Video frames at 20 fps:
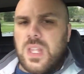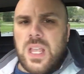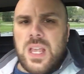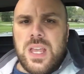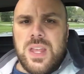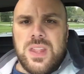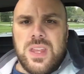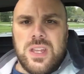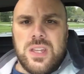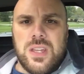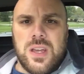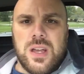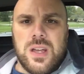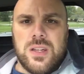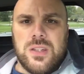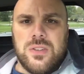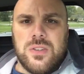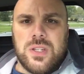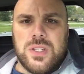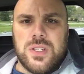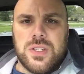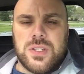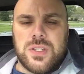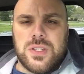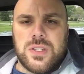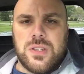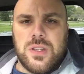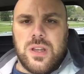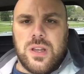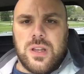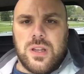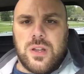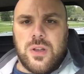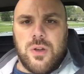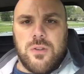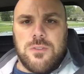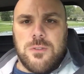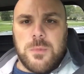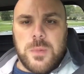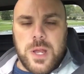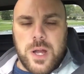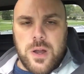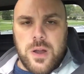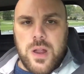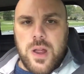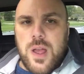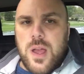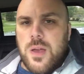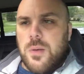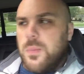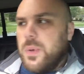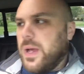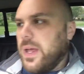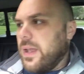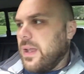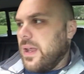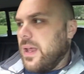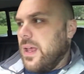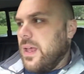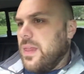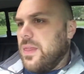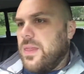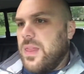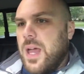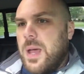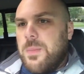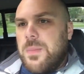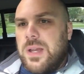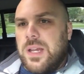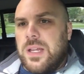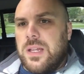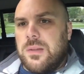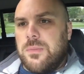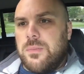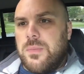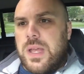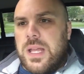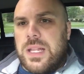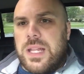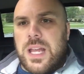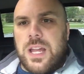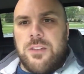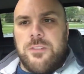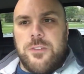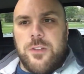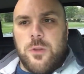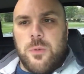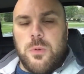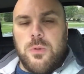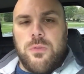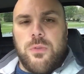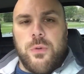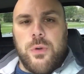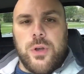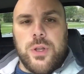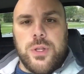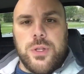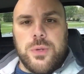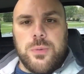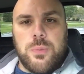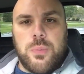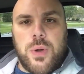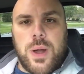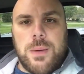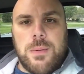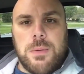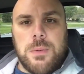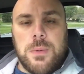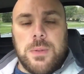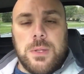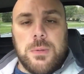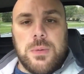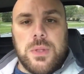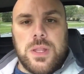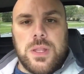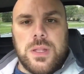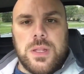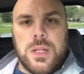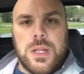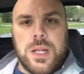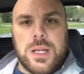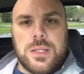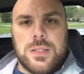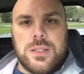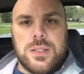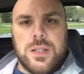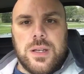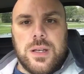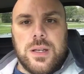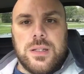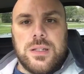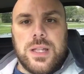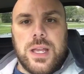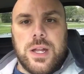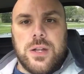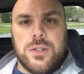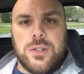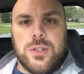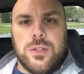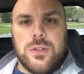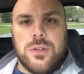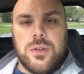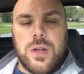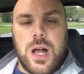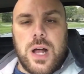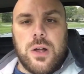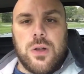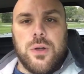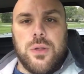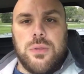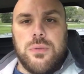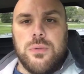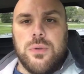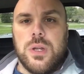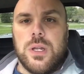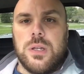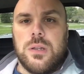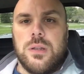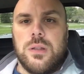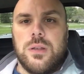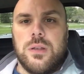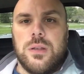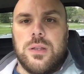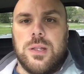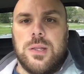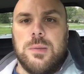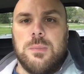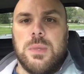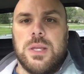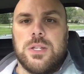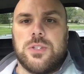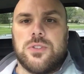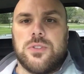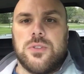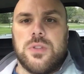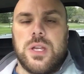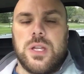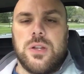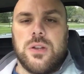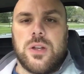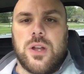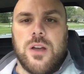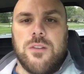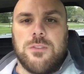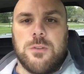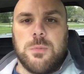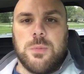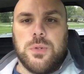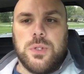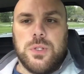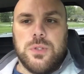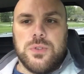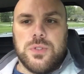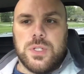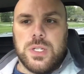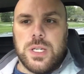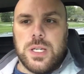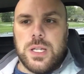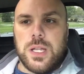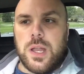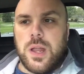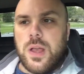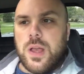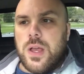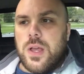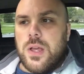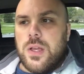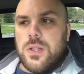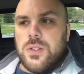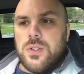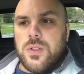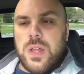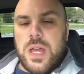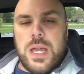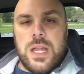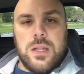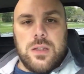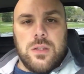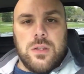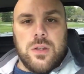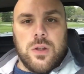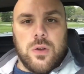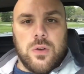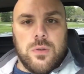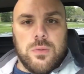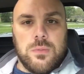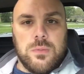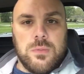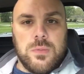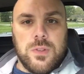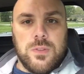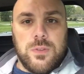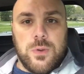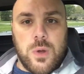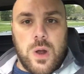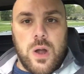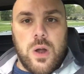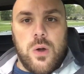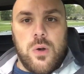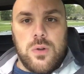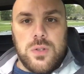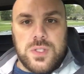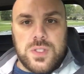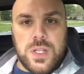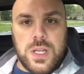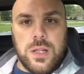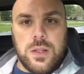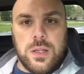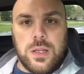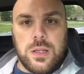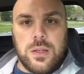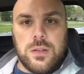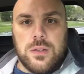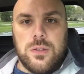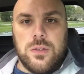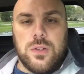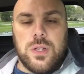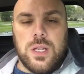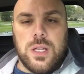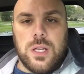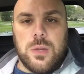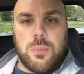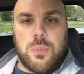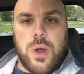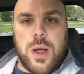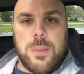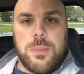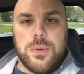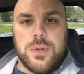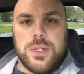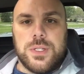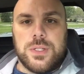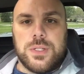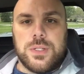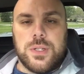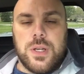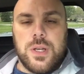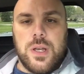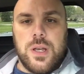and then you could just go from there. But I'm going to make that available for you probably within the next day or two. I'll go through it and make sure that you're comfortable using it so that, you know, if you are wholesaling, you can get properties